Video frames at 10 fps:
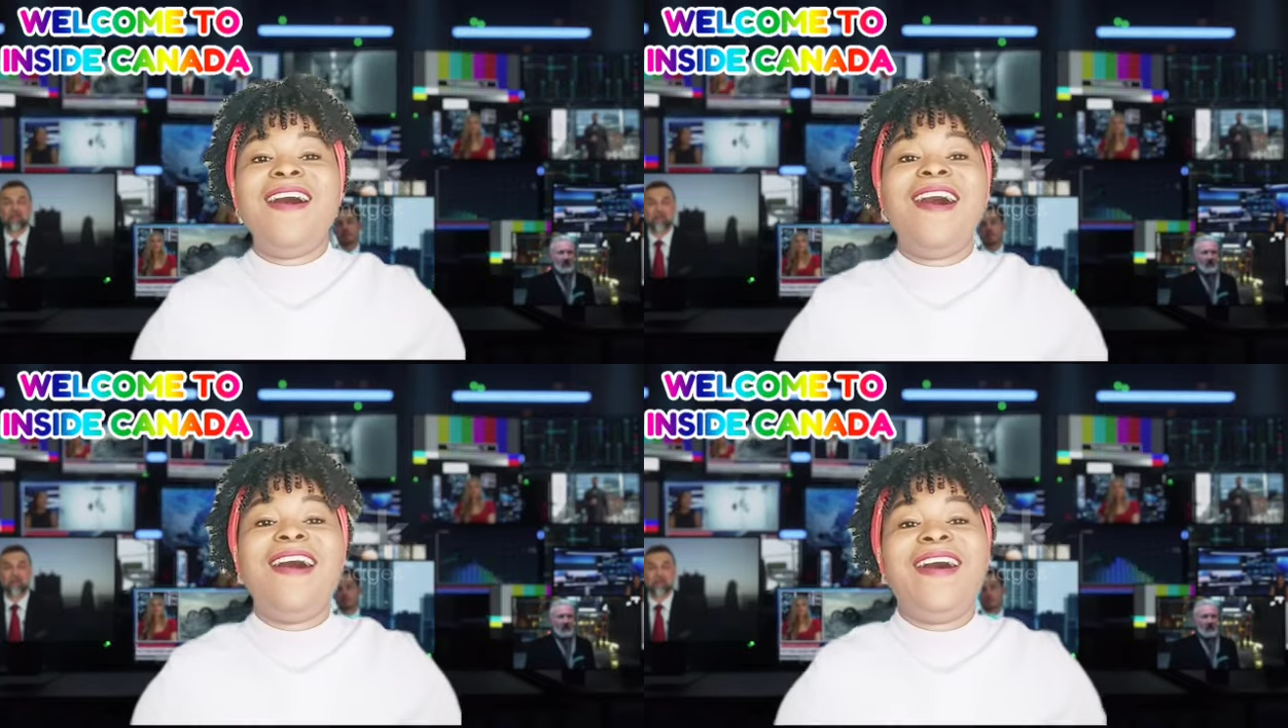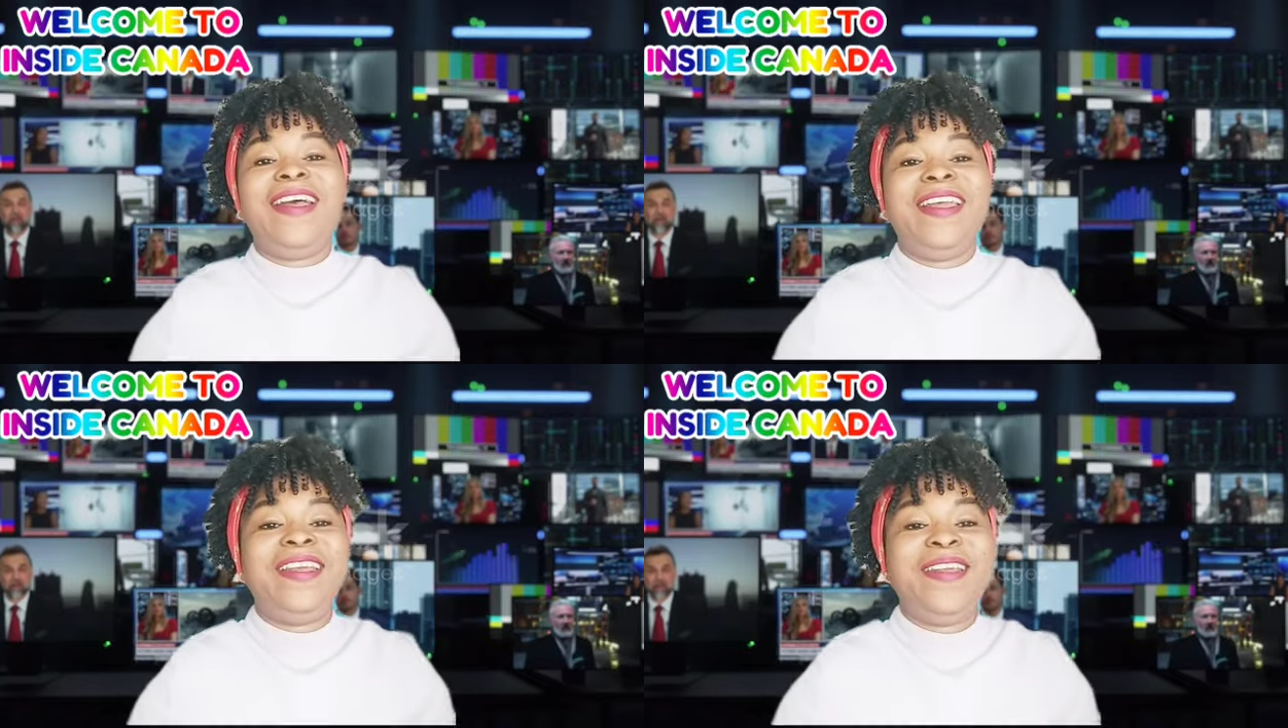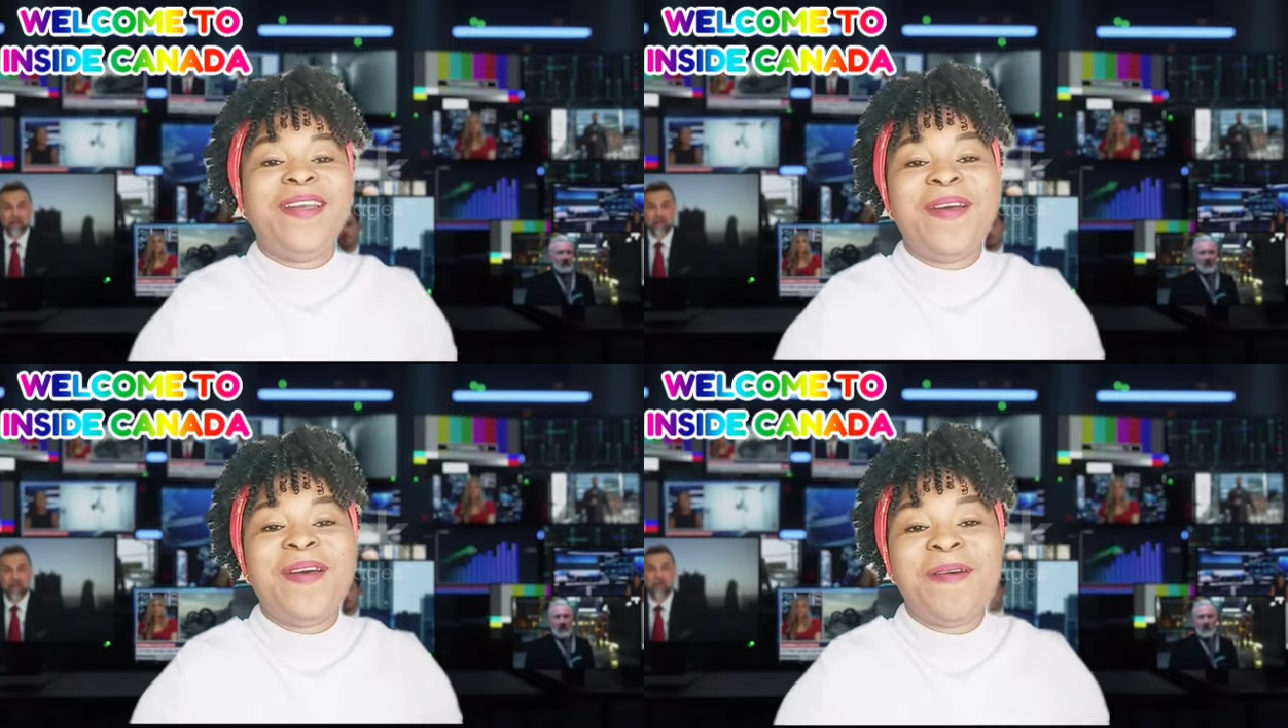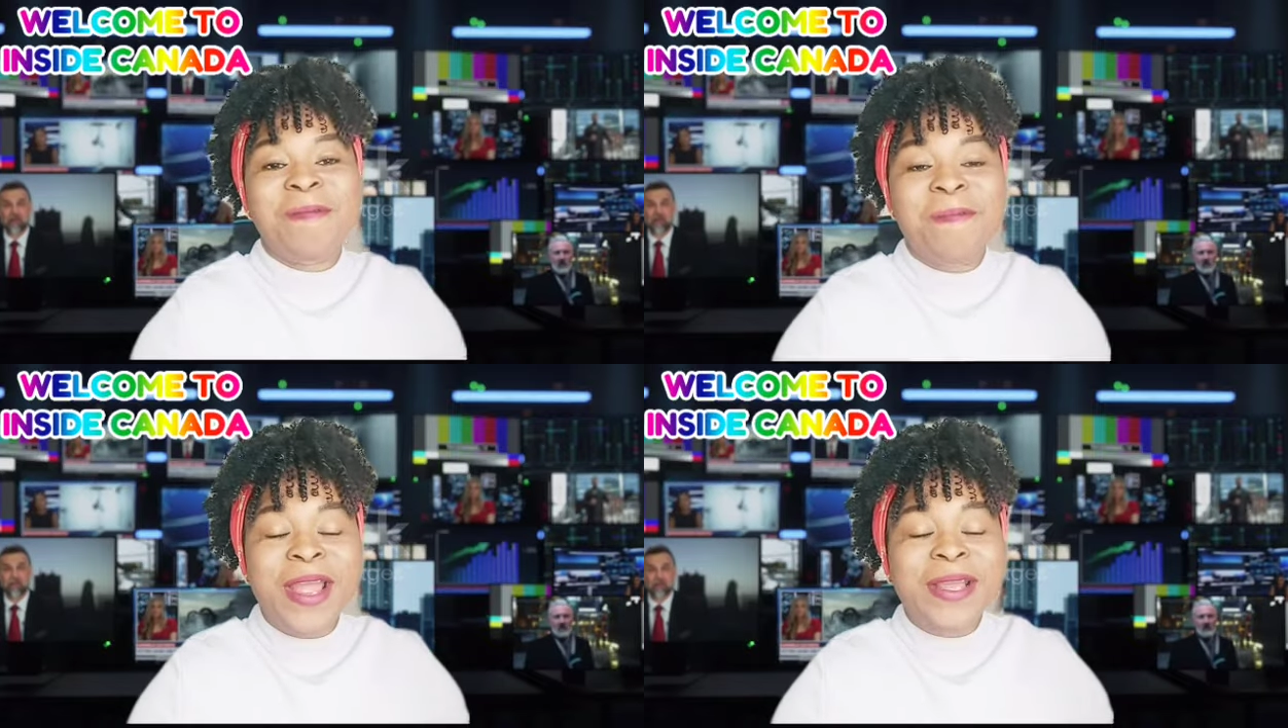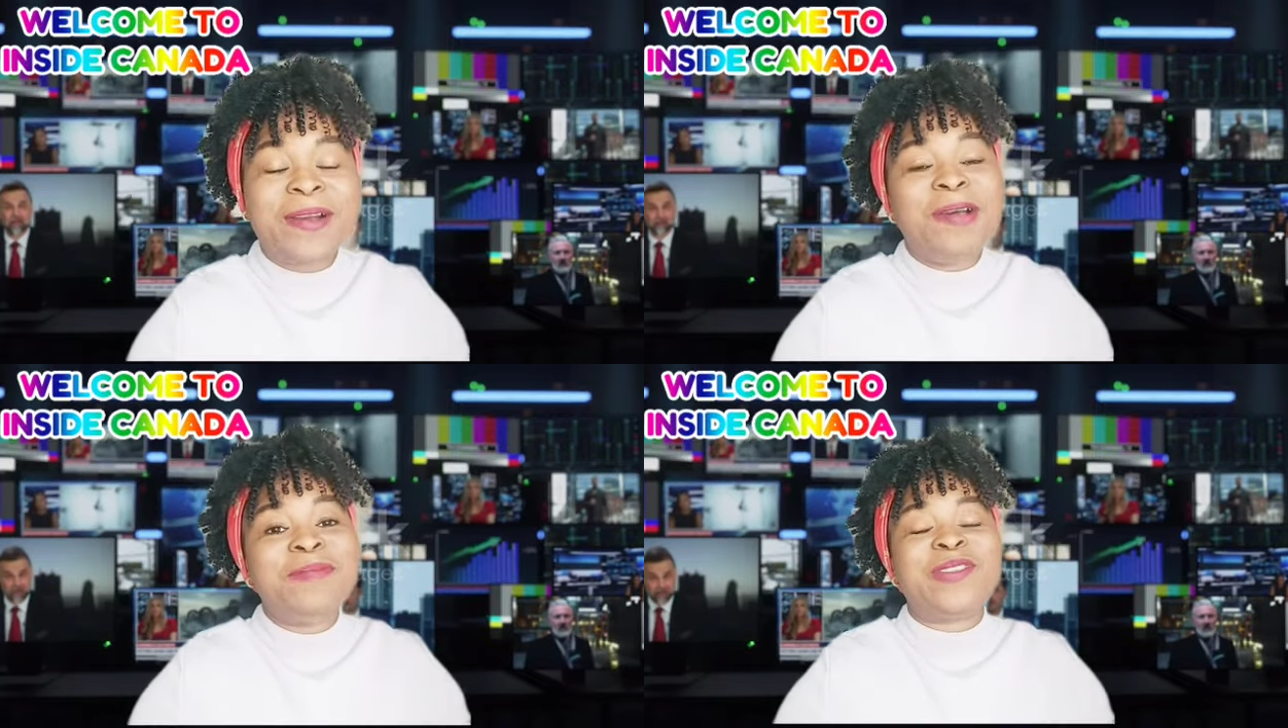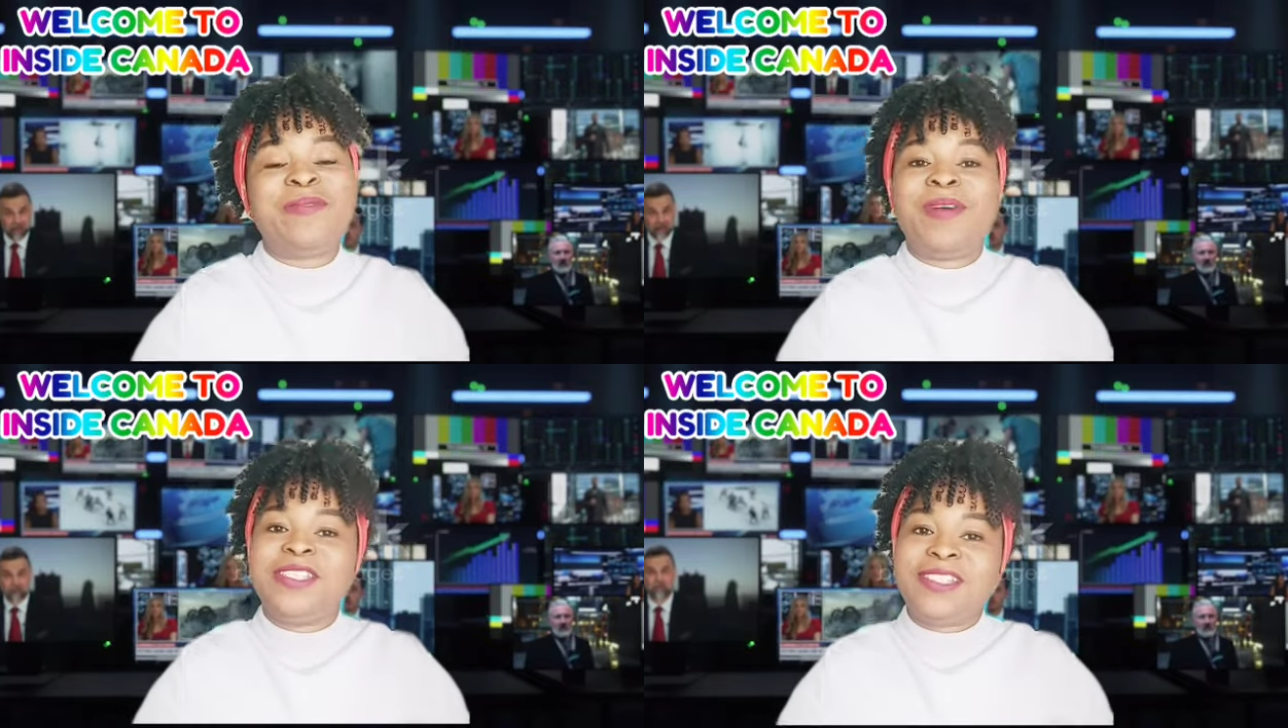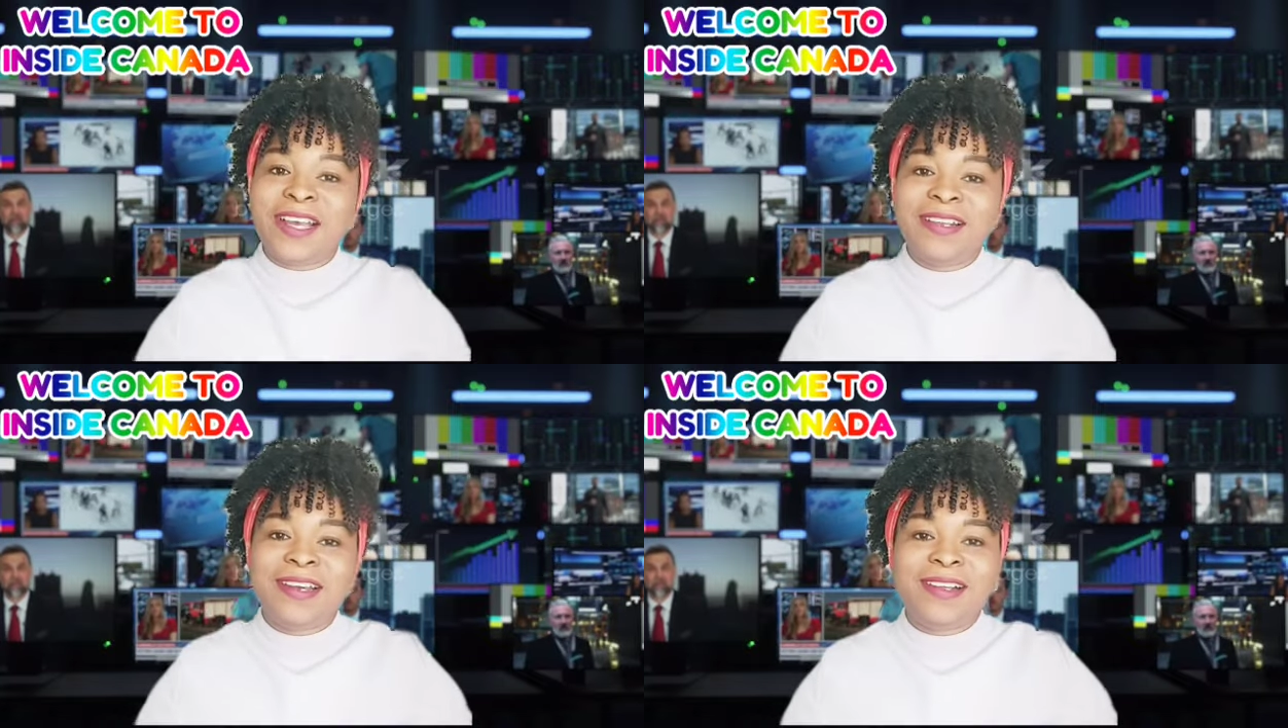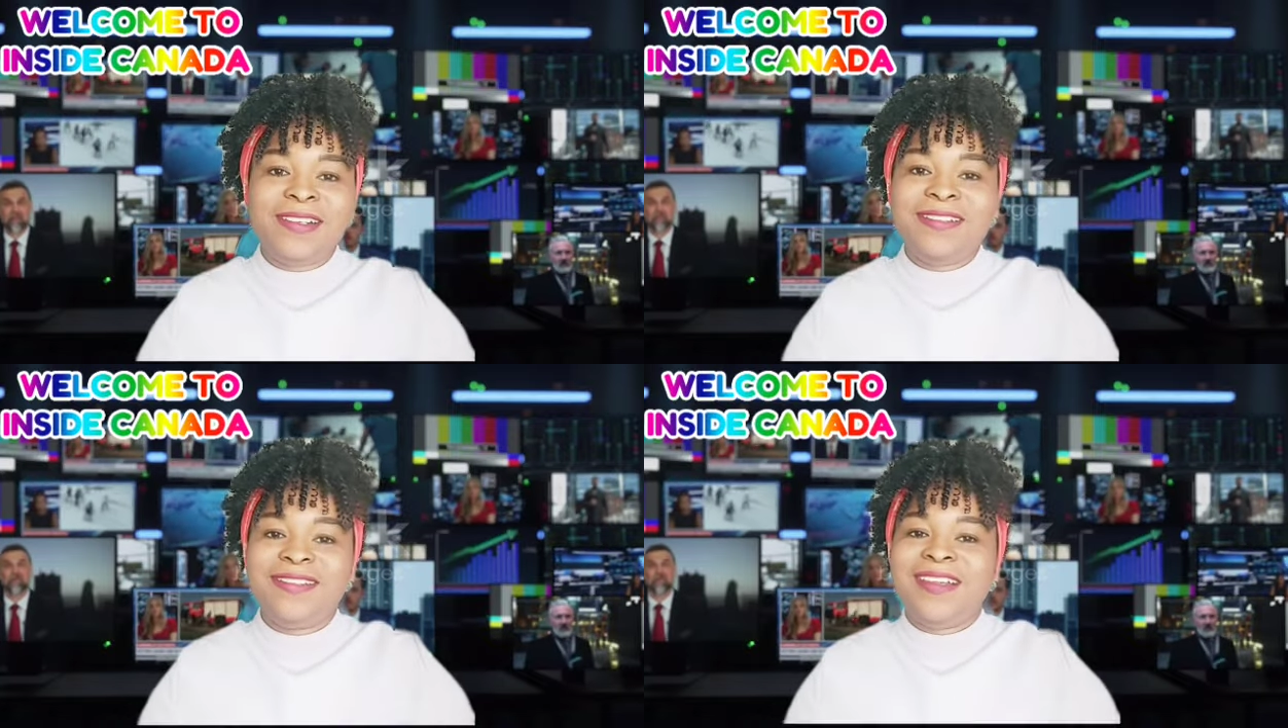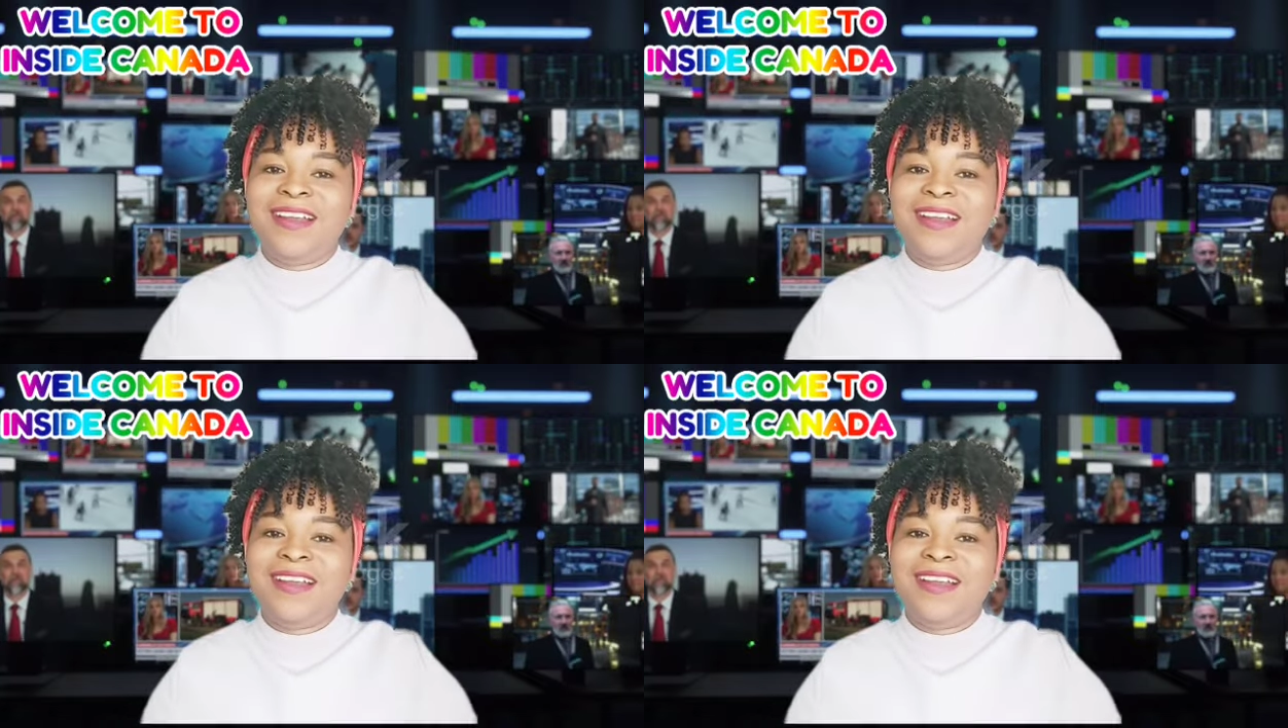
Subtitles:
Hi, welcome to my channel.